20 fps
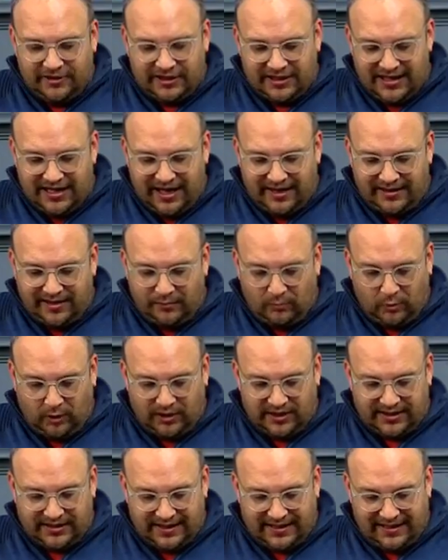nothing
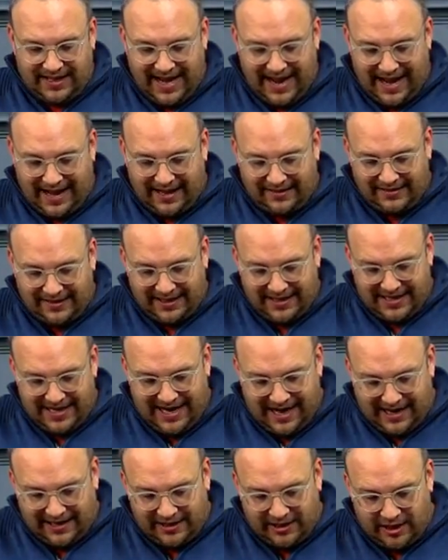worse than that, than
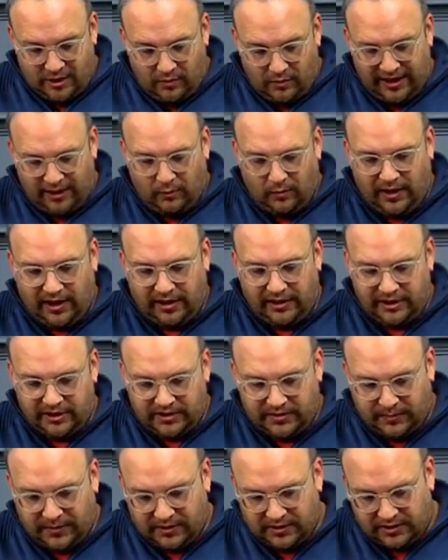not knowing where you're
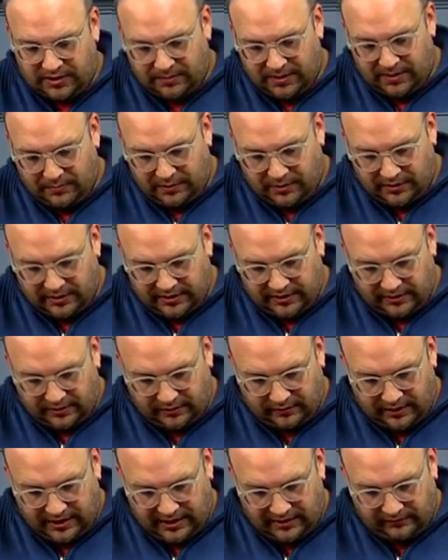supposed to be pulling the
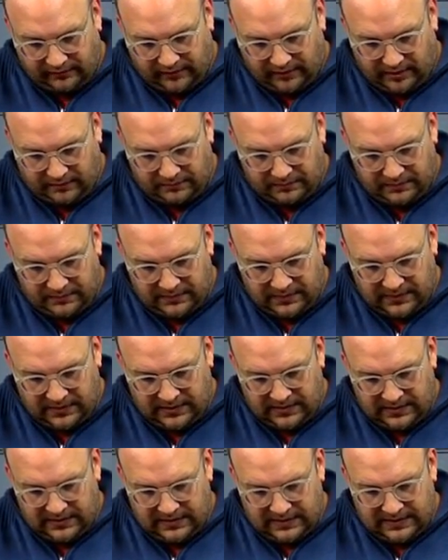thread from.
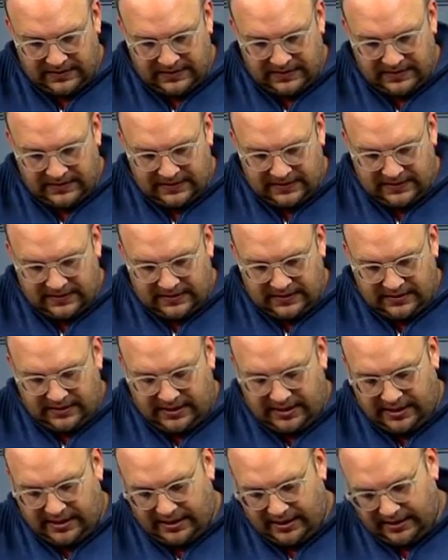
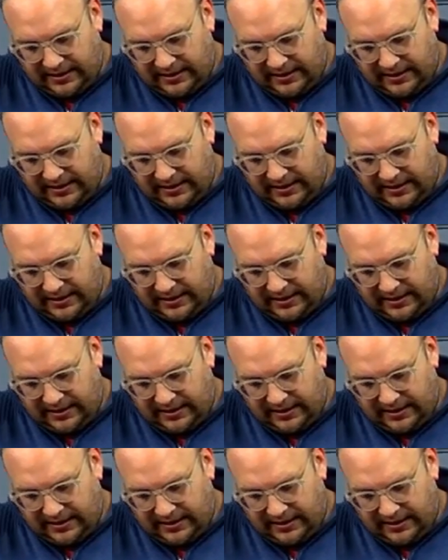Ah.